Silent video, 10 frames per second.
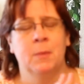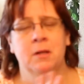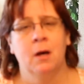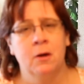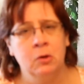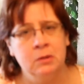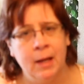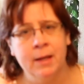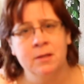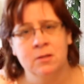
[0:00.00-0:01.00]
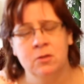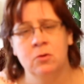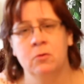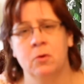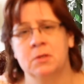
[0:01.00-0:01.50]
My daughter likes to
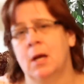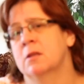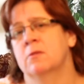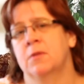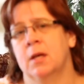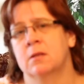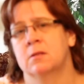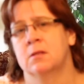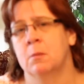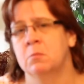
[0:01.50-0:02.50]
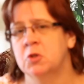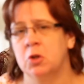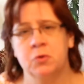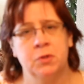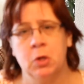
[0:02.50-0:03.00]
do those kinds of things. Some
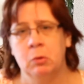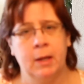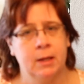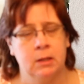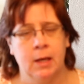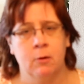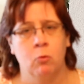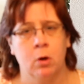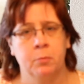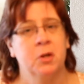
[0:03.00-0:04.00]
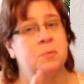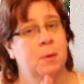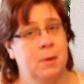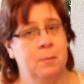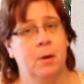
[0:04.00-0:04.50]
children don't like a lot of workbooks,
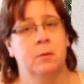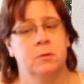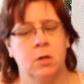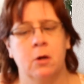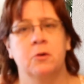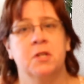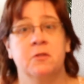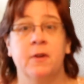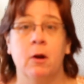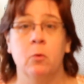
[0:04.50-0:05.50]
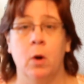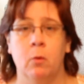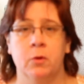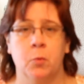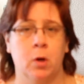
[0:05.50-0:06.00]
but my daughter does very
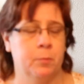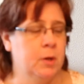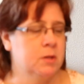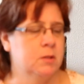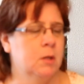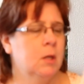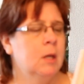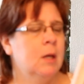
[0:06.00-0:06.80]
well with workbooks.